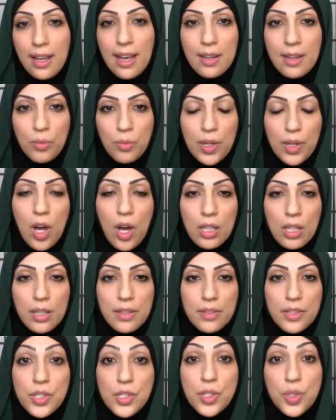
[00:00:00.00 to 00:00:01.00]
and we call
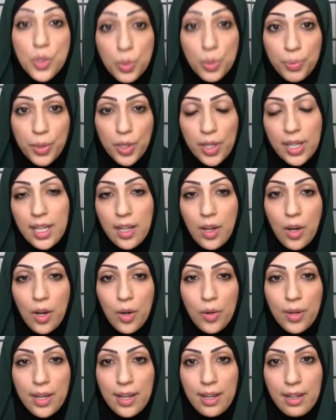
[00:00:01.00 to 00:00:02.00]
it the super
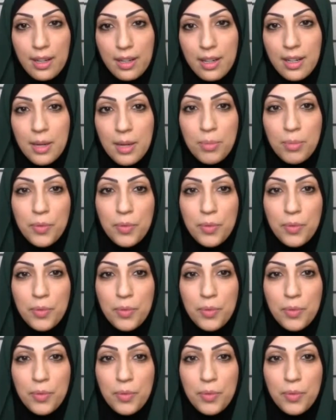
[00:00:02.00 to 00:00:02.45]
ego here,